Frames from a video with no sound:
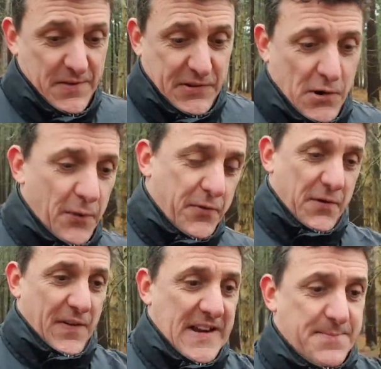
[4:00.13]
scrolled through
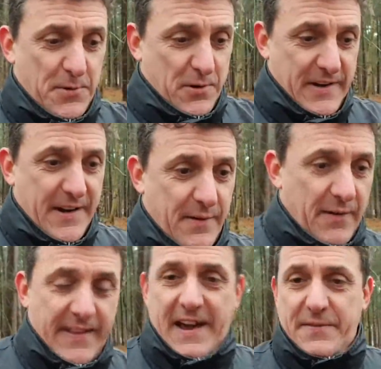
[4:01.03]
Facebook or anywhere where
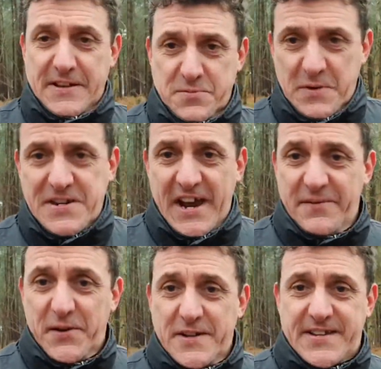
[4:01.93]
they have these Wish
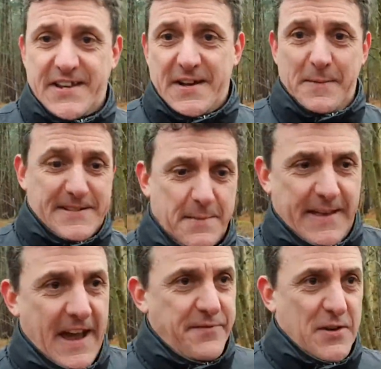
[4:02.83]
adverts, some of the
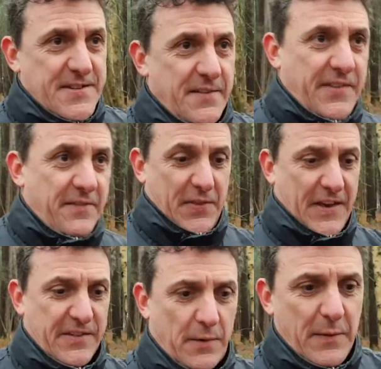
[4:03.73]
adverts I've seen for
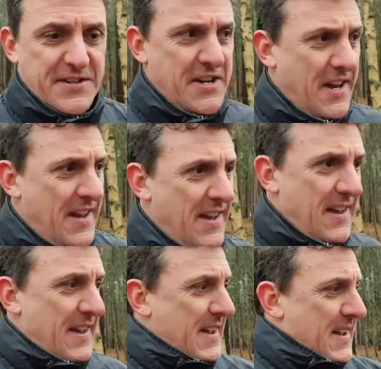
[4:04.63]
things on Wish,
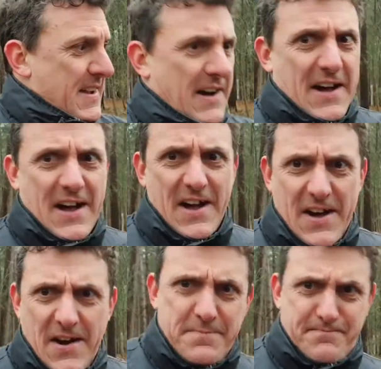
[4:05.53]

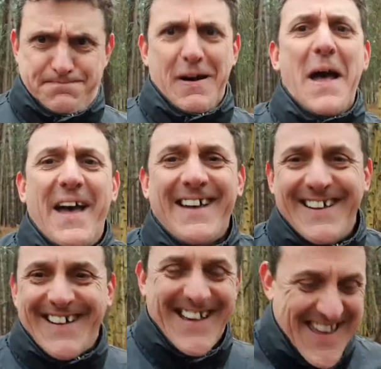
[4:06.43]

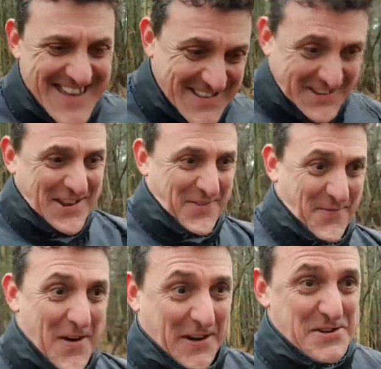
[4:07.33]
it's
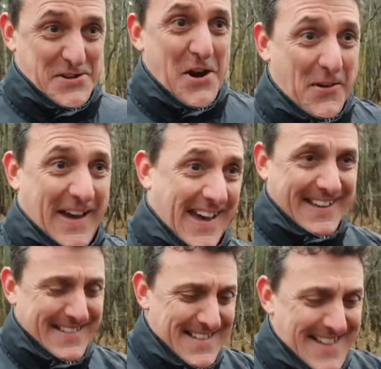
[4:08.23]
fucking shocking.
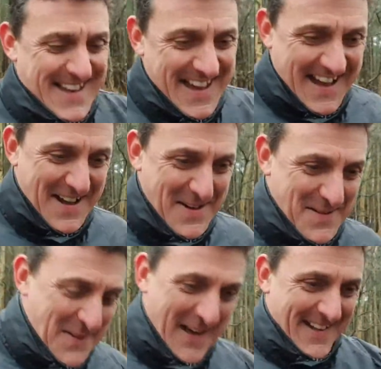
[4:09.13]
I'm